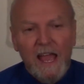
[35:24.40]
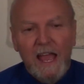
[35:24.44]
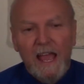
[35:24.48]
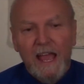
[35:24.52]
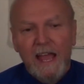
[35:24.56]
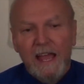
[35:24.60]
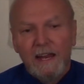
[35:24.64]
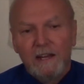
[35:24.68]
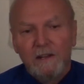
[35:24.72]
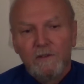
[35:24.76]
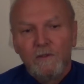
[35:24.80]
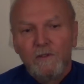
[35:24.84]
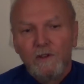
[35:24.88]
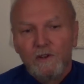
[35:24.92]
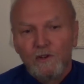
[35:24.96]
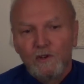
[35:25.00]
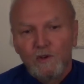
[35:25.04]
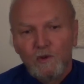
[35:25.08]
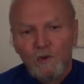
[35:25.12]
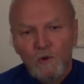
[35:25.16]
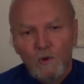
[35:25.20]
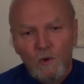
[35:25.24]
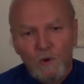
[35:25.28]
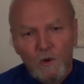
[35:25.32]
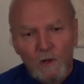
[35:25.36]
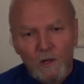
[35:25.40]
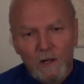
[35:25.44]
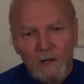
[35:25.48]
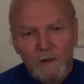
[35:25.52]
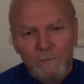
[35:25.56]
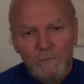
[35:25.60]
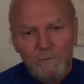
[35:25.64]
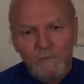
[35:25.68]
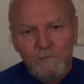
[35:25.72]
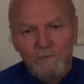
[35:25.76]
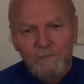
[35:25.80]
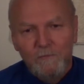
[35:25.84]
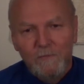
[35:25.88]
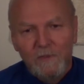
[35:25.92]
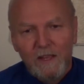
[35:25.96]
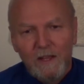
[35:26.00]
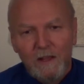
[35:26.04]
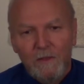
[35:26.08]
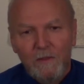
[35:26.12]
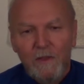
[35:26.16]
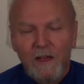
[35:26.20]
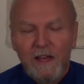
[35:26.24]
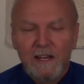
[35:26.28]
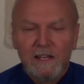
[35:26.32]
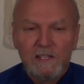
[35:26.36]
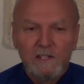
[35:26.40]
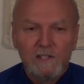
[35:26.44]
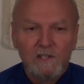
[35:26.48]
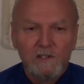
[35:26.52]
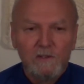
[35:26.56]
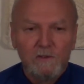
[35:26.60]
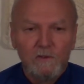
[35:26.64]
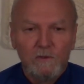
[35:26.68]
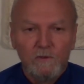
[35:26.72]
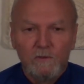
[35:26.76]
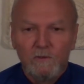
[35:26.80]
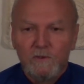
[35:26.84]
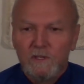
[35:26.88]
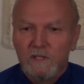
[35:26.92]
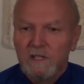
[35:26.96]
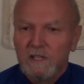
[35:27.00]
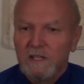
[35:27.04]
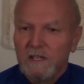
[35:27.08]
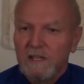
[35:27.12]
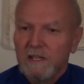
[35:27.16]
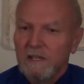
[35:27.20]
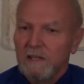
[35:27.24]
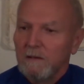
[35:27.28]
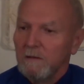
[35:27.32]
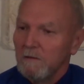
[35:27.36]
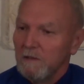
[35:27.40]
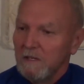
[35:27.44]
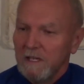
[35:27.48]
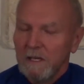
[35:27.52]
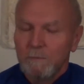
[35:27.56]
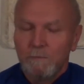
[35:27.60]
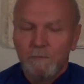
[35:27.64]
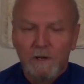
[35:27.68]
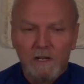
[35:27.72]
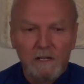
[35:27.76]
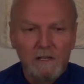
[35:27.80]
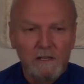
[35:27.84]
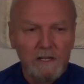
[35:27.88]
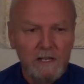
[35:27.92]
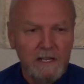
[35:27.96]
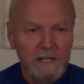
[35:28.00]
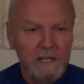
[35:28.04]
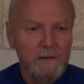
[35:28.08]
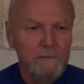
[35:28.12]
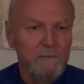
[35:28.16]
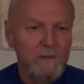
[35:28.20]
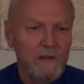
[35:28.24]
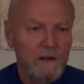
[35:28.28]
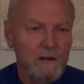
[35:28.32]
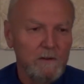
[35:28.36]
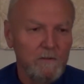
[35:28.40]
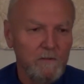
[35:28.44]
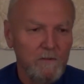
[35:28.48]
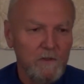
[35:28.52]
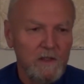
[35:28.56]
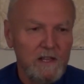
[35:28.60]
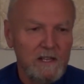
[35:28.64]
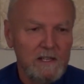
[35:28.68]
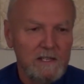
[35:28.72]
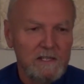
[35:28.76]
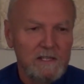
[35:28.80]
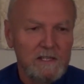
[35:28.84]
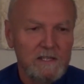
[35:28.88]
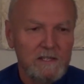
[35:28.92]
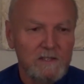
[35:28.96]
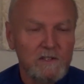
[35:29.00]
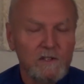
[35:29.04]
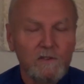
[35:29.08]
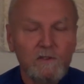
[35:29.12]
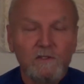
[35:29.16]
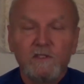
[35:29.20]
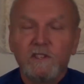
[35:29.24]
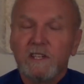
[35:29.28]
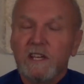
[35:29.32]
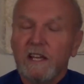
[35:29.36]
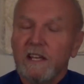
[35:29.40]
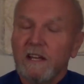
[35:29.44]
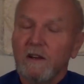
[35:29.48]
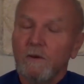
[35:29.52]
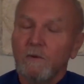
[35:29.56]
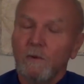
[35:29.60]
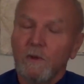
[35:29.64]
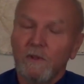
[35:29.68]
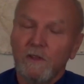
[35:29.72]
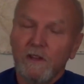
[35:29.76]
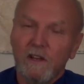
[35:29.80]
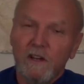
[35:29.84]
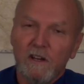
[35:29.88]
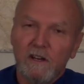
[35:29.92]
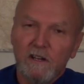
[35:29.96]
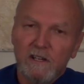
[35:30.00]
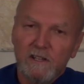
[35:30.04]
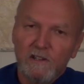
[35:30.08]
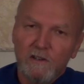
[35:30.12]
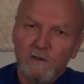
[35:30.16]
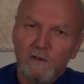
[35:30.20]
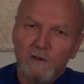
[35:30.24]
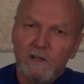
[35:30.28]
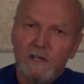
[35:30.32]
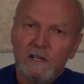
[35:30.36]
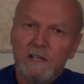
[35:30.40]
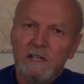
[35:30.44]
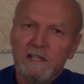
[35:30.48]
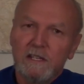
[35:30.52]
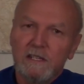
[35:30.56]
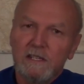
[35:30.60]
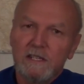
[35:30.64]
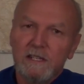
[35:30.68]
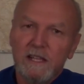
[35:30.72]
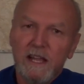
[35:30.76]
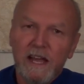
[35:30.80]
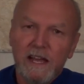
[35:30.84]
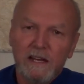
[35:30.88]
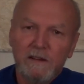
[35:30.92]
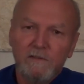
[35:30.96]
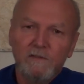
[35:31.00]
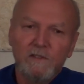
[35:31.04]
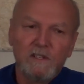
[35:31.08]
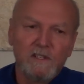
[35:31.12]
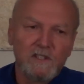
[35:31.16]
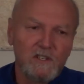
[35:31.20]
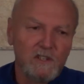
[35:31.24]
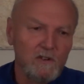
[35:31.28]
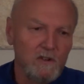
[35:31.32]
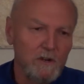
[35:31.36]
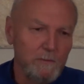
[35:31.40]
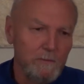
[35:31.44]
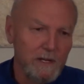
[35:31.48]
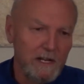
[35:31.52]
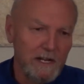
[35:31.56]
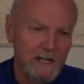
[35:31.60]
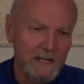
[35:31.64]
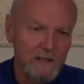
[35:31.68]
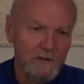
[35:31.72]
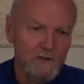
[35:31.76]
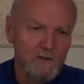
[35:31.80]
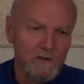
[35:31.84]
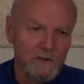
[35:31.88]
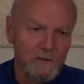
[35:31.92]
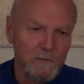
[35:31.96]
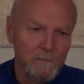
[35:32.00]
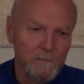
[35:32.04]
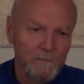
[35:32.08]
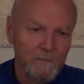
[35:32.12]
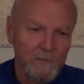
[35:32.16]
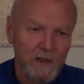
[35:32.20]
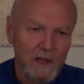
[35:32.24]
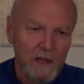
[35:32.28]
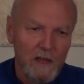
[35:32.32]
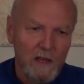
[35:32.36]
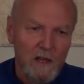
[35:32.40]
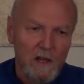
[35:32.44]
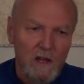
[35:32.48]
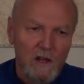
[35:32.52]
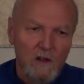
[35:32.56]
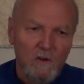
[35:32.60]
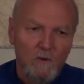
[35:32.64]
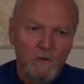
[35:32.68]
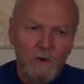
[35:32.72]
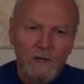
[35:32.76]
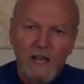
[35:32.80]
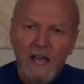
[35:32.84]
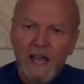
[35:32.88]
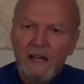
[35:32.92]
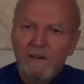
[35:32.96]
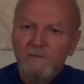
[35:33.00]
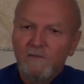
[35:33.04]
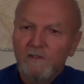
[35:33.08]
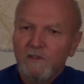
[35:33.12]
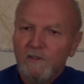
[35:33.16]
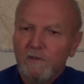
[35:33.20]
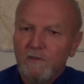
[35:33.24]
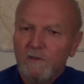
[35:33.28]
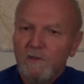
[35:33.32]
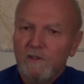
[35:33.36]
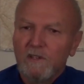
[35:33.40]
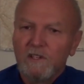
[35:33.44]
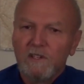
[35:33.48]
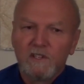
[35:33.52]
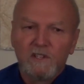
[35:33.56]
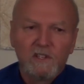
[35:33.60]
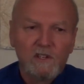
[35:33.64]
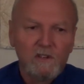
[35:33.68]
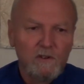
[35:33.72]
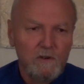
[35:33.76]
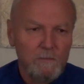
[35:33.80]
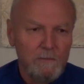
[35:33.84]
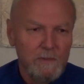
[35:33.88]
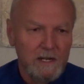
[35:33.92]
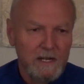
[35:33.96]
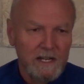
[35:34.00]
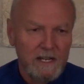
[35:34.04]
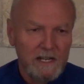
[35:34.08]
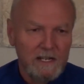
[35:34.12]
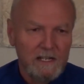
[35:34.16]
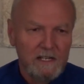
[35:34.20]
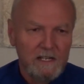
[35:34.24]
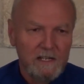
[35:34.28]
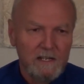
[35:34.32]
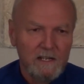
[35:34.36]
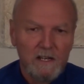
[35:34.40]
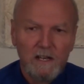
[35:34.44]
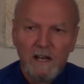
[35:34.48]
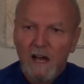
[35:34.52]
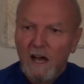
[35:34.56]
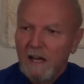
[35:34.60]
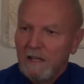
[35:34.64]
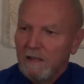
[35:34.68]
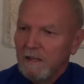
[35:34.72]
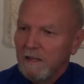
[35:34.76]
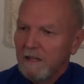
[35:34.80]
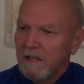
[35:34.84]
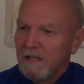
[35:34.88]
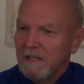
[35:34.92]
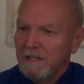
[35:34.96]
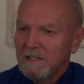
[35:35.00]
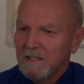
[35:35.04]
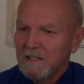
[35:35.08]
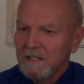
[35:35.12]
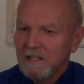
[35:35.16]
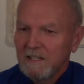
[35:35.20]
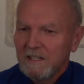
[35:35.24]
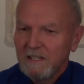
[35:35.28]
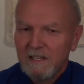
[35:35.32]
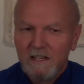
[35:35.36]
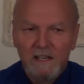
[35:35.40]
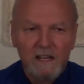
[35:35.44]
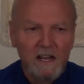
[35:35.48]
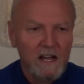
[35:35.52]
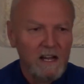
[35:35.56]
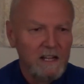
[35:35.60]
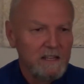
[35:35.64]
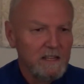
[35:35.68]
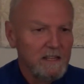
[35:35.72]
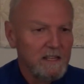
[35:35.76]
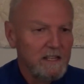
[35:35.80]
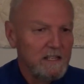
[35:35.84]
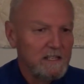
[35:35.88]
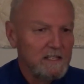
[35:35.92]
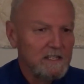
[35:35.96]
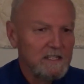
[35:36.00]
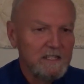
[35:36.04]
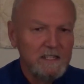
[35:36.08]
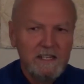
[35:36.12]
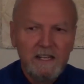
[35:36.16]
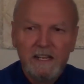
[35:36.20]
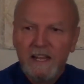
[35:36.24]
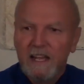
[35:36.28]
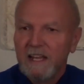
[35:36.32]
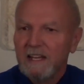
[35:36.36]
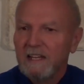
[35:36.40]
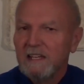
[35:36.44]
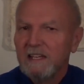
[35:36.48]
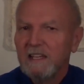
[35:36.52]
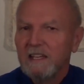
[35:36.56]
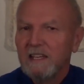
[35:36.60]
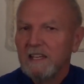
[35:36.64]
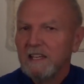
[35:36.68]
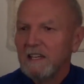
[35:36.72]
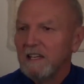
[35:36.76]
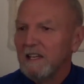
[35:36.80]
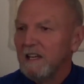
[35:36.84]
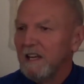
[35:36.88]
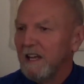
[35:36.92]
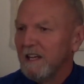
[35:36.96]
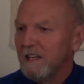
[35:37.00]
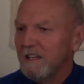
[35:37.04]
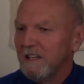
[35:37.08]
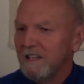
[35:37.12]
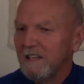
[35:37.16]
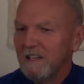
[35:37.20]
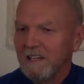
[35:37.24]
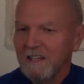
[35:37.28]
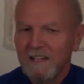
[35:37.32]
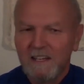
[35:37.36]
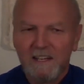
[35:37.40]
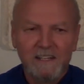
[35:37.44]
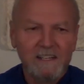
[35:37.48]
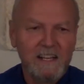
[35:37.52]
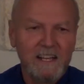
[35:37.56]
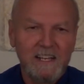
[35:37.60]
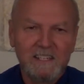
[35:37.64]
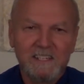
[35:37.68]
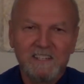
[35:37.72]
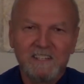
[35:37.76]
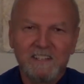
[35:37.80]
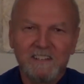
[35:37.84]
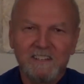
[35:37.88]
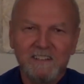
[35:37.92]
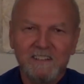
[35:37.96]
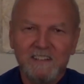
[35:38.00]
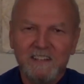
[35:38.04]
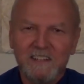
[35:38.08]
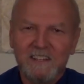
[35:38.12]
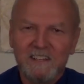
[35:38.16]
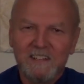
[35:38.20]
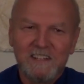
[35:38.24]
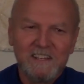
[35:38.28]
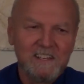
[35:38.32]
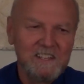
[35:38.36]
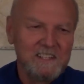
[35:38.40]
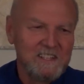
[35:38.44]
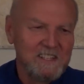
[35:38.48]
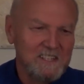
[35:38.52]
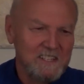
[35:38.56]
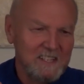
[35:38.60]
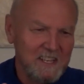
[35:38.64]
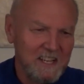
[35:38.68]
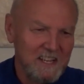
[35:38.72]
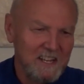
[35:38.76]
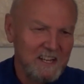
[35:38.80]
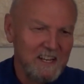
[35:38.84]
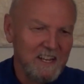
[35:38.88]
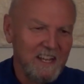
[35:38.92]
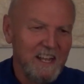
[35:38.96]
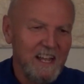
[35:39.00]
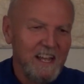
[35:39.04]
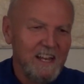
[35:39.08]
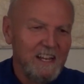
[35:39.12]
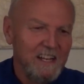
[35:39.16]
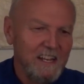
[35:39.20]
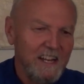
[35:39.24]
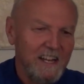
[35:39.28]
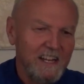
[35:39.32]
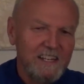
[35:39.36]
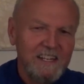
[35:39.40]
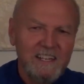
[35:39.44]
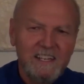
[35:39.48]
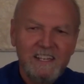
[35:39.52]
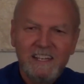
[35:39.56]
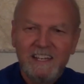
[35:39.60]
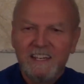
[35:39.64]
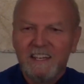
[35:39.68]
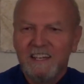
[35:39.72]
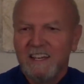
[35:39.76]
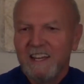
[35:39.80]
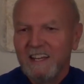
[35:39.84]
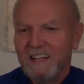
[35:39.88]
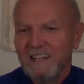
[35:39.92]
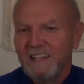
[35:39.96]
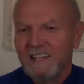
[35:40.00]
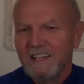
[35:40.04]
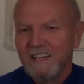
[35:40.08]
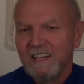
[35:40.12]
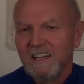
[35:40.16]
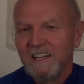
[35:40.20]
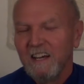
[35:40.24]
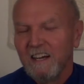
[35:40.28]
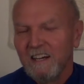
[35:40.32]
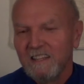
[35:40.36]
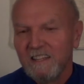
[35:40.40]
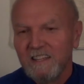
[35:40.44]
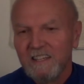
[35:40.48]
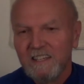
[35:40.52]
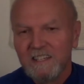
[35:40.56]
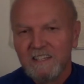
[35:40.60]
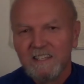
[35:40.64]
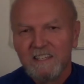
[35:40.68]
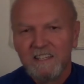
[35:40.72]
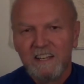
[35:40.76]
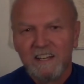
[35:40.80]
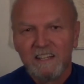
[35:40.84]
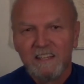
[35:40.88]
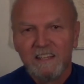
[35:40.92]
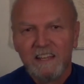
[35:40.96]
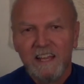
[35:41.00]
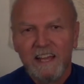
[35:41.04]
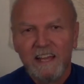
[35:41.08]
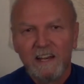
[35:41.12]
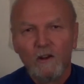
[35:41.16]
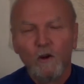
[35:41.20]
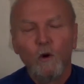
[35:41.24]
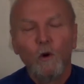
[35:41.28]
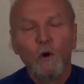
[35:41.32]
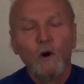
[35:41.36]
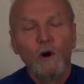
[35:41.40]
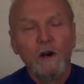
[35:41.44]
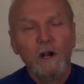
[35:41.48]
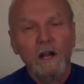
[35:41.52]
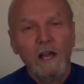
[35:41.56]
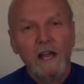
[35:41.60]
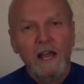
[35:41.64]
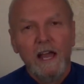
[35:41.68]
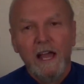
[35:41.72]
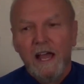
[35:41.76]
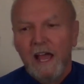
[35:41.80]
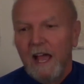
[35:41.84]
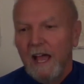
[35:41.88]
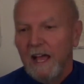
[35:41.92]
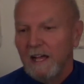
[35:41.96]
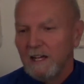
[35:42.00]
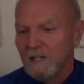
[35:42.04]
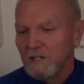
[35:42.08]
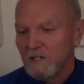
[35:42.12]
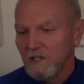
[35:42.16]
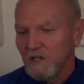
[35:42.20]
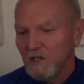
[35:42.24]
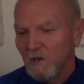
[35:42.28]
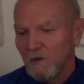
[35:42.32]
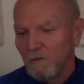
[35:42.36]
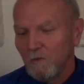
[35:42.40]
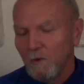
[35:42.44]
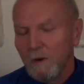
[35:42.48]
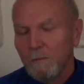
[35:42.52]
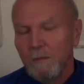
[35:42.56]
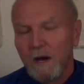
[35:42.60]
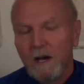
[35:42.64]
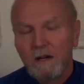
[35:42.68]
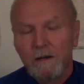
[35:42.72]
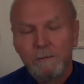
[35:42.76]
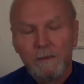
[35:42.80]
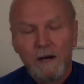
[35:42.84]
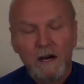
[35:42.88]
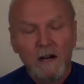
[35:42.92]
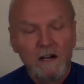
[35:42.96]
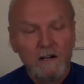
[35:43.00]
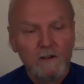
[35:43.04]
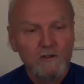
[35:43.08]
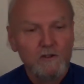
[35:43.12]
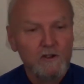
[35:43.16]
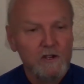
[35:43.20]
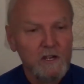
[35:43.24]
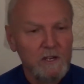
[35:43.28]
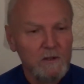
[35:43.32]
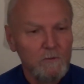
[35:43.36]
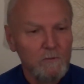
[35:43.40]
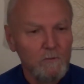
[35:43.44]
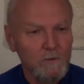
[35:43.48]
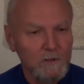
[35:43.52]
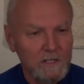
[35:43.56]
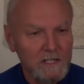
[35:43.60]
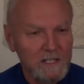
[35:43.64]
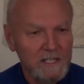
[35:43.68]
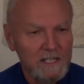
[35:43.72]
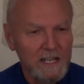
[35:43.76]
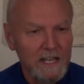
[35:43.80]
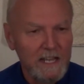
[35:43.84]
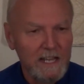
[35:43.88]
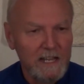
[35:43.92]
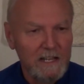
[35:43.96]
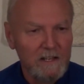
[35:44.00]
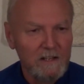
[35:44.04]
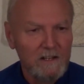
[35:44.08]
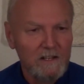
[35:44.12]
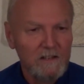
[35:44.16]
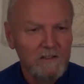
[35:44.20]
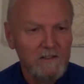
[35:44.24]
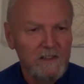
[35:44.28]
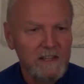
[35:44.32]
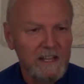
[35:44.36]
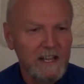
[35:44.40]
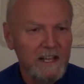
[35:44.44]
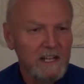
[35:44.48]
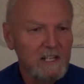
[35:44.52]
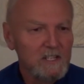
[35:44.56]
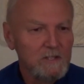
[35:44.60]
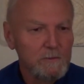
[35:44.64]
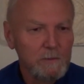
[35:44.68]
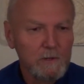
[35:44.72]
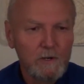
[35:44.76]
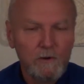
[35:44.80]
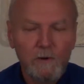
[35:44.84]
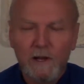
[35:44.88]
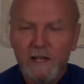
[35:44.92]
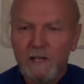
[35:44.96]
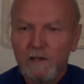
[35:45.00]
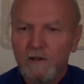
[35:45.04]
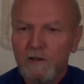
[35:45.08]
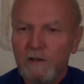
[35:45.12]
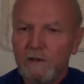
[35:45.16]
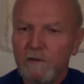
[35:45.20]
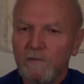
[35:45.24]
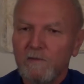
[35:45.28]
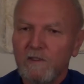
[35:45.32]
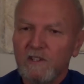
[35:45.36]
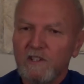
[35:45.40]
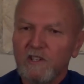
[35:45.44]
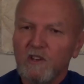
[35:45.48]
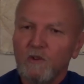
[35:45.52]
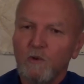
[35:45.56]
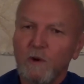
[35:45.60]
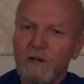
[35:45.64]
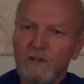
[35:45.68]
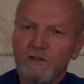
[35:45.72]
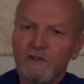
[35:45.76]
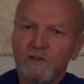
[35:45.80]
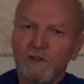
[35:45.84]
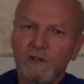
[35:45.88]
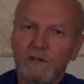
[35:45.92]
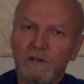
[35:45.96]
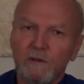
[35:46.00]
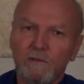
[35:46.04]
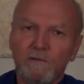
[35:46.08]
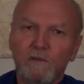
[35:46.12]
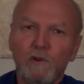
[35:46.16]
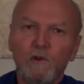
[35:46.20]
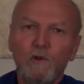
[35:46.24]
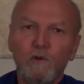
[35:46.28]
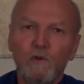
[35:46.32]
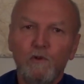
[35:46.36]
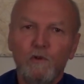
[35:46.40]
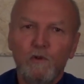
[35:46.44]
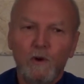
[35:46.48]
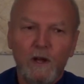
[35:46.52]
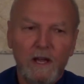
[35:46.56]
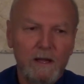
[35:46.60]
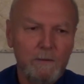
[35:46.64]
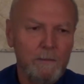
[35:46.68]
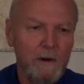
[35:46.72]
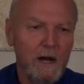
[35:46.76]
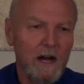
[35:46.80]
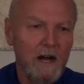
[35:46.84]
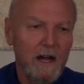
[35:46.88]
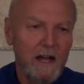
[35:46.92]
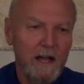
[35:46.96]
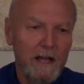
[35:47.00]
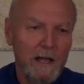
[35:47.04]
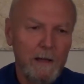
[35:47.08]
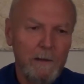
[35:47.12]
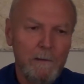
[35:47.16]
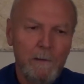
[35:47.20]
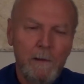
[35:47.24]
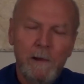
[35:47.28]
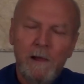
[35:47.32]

And the tool that is used typically as associated with Jnana Yoga is that of discrimination. We have to discriminate. Not this, not this. Neti, neti, classically is said. Neti, neti, not this, not that. Or, as Ramana Maharshi would say, the exploration of this question of who am I?